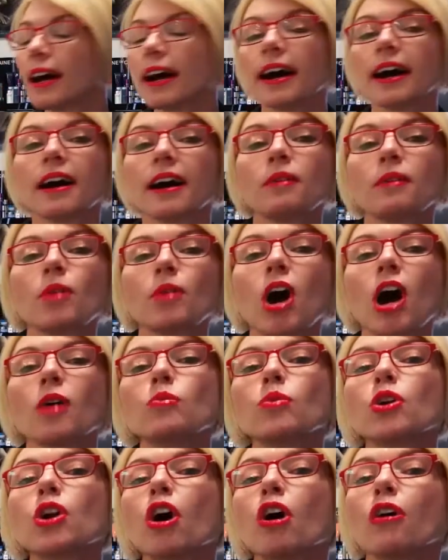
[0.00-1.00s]
I
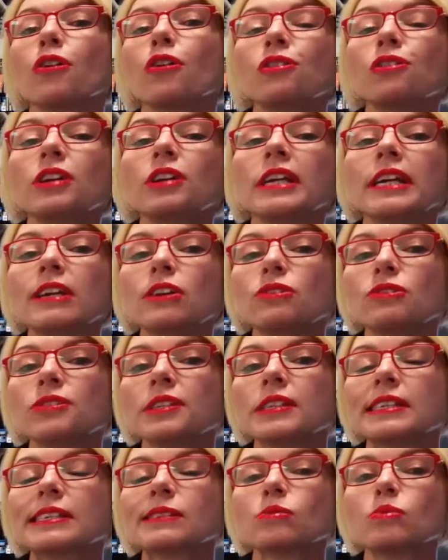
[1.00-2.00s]
would only
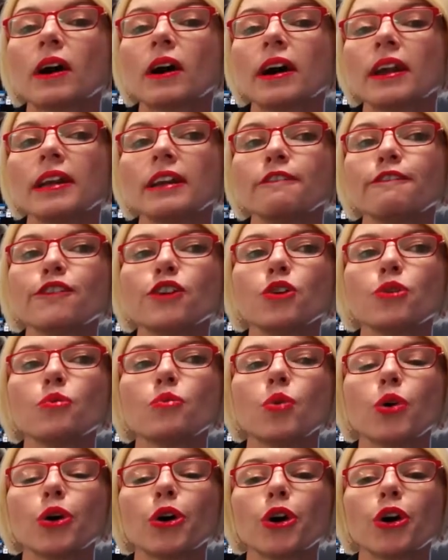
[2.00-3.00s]
use this one if you
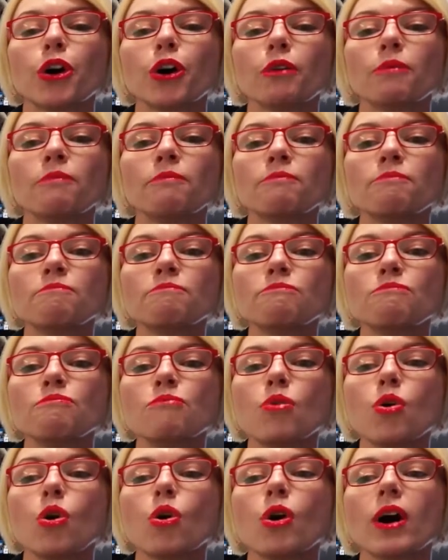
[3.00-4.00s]
were
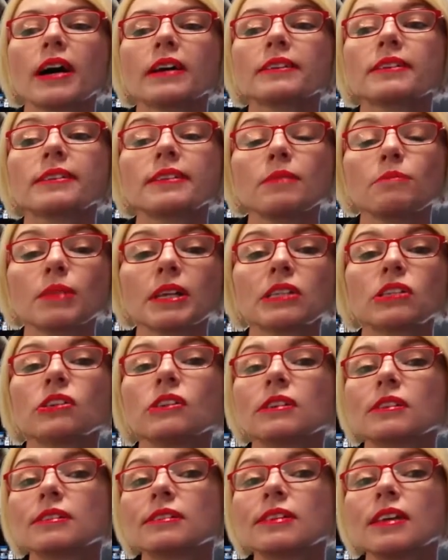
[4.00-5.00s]
more similar to
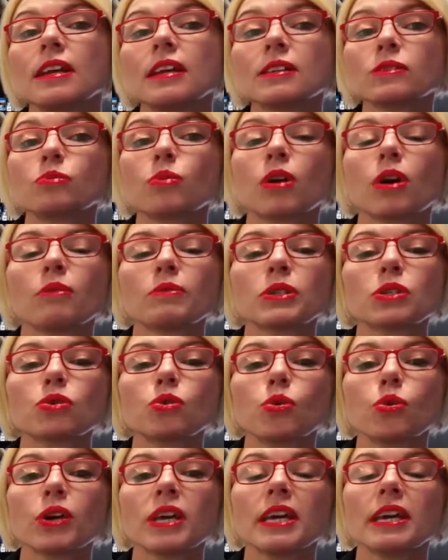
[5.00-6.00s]
the skin as what I was
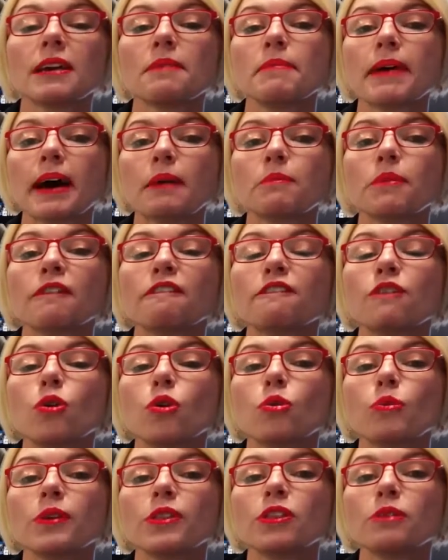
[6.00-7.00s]
talking about
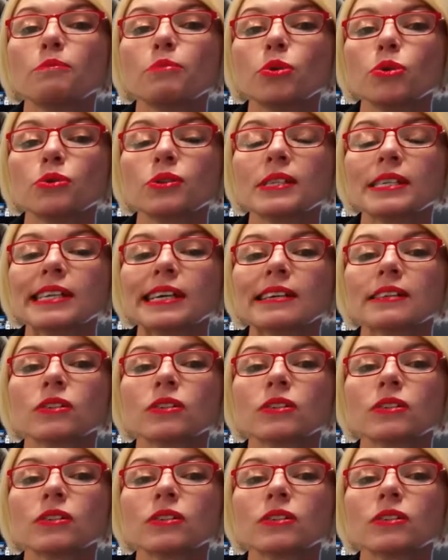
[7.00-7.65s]
before with the booster.